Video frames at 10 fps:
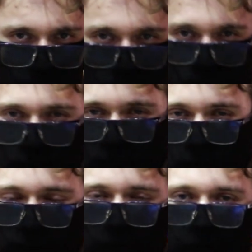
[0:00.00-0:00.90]
This is
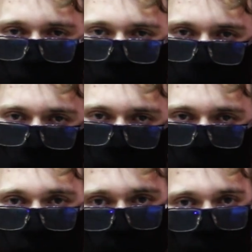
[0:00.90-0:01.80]
especially
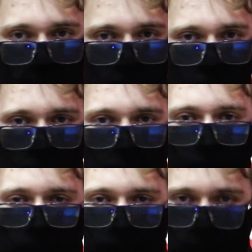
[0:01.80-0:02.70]
prominent in case of the
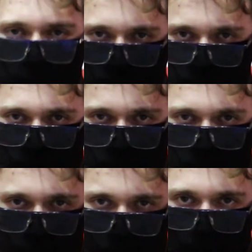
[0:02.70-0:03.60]

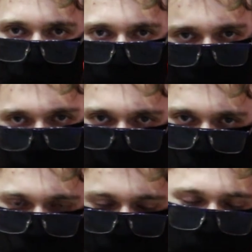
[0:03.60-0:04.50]
RPK-74 because
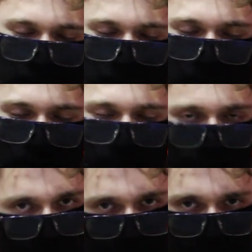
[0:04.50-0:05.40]
of its
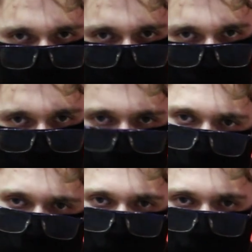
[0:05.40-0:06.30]
very heavy
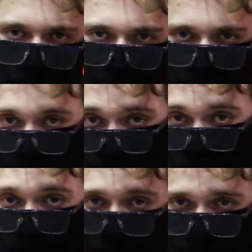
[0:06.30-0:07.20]
barrel, very
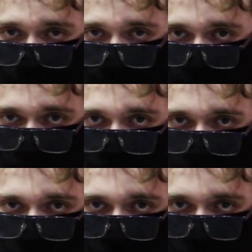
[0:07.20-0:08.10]
long barrel,
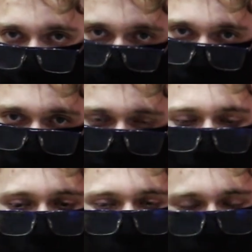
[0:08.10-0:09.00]
and
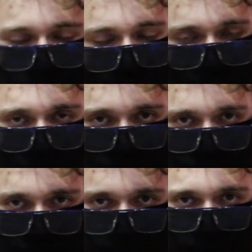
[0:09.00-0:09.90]
outstanding
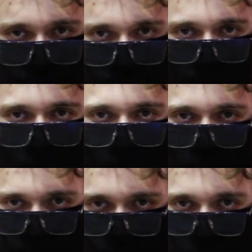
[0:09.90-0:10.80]
stability
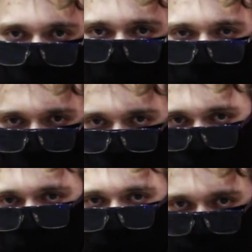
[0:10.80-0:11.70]
when shooting
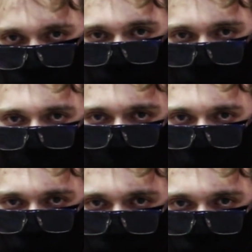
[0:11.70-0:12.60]
prone and supported.